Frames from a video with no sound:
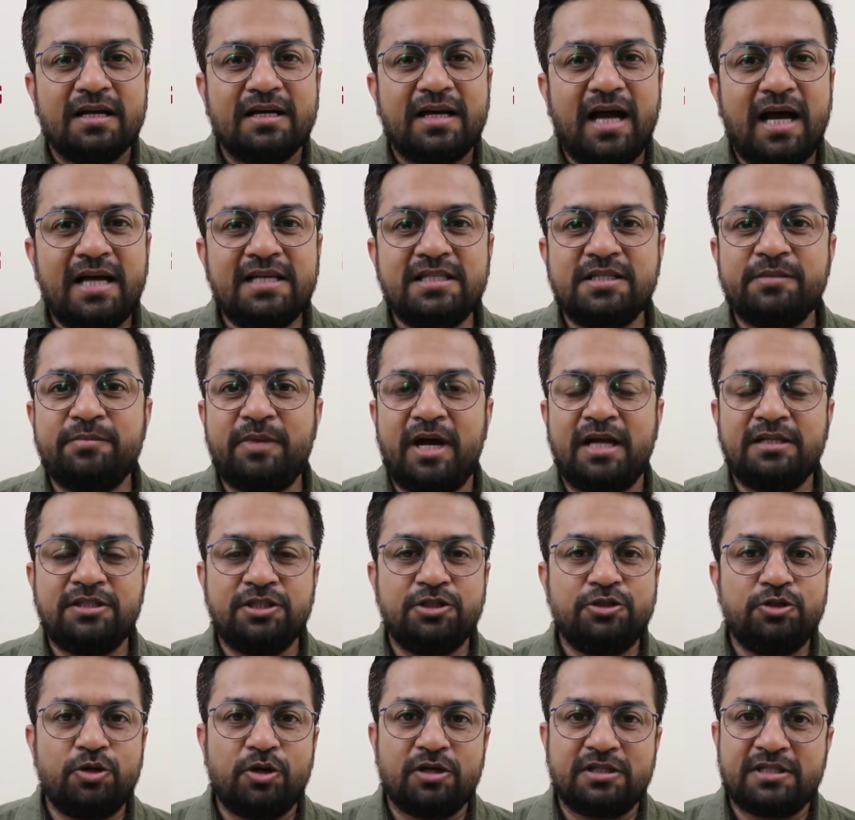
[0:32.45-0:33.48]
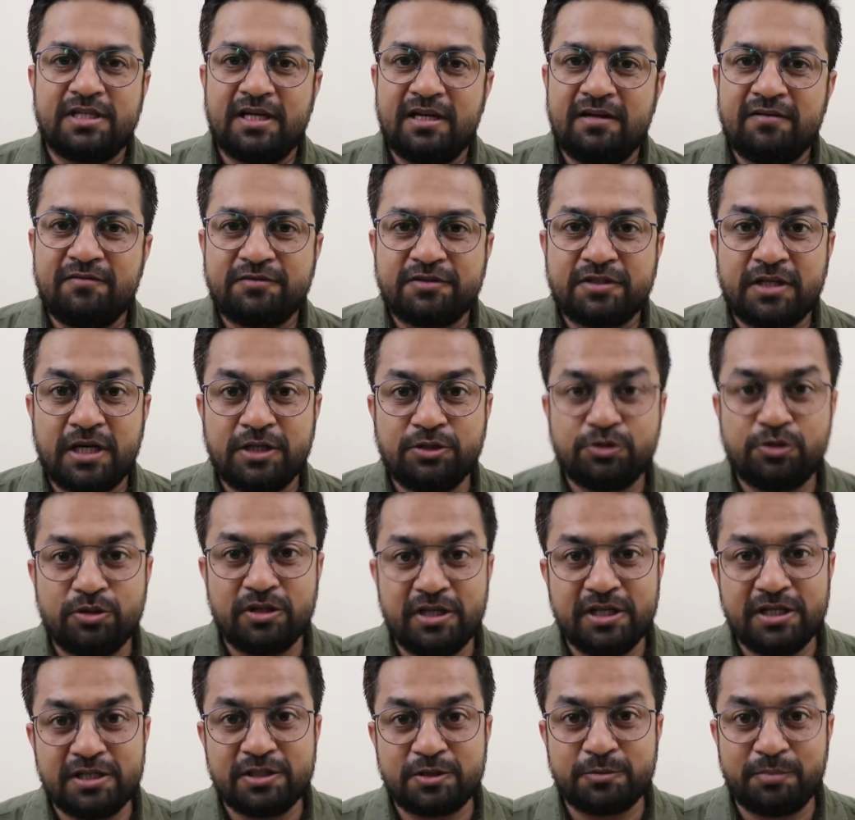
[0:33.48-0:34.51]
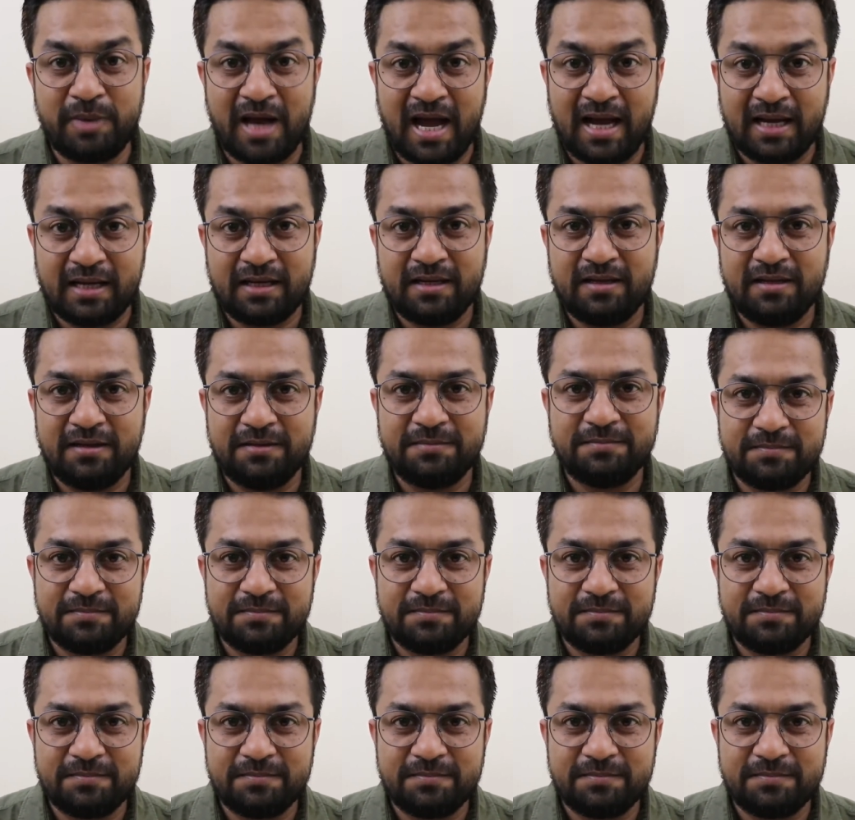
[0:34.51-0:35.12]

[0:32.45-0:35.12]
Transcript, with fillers: Guys, imagine yourself centuries back.